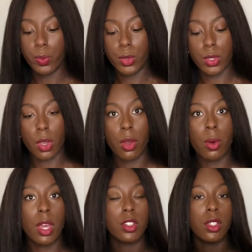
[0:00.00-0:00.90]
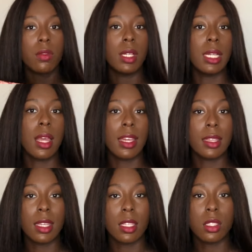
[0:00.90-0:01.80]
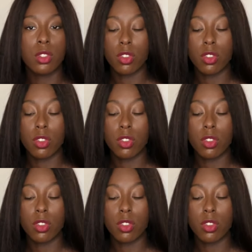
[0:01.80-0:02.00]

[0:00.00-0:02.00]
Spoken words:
So I do really like this